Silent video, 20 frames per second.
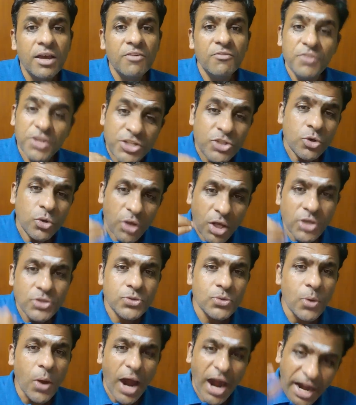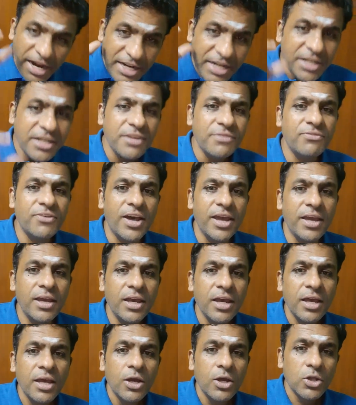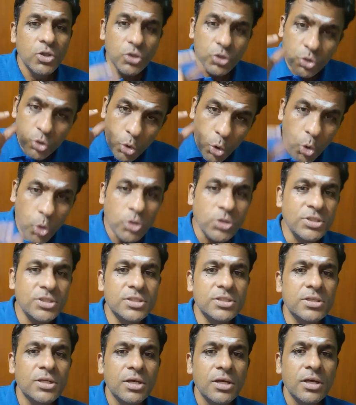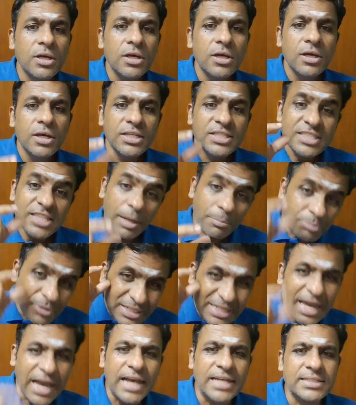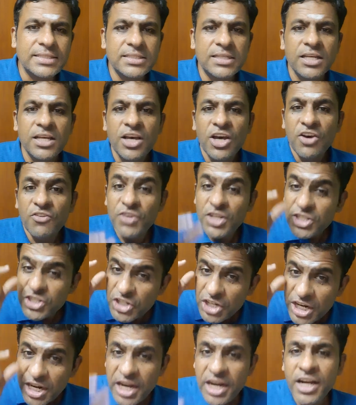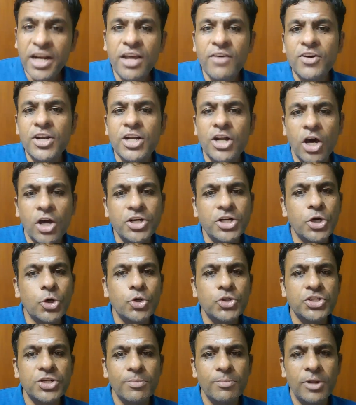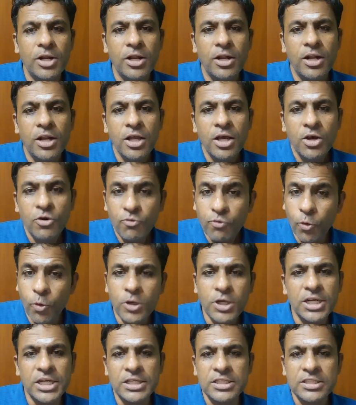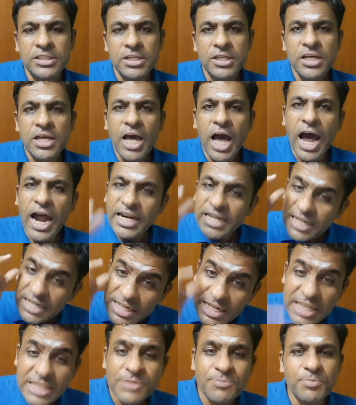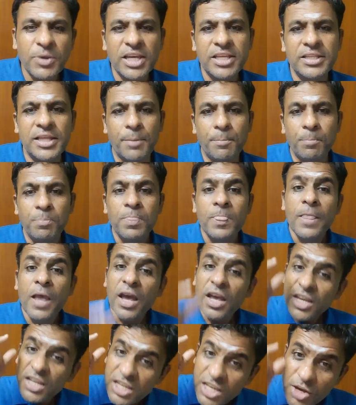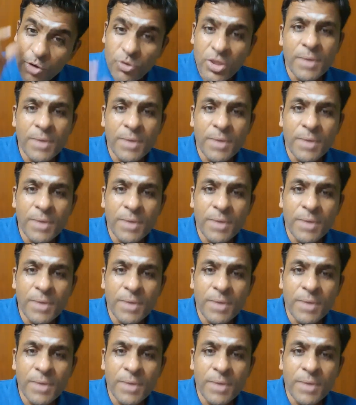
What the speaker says: we should also identify those subtasks which need our non-negotiable focus, and respect them. Give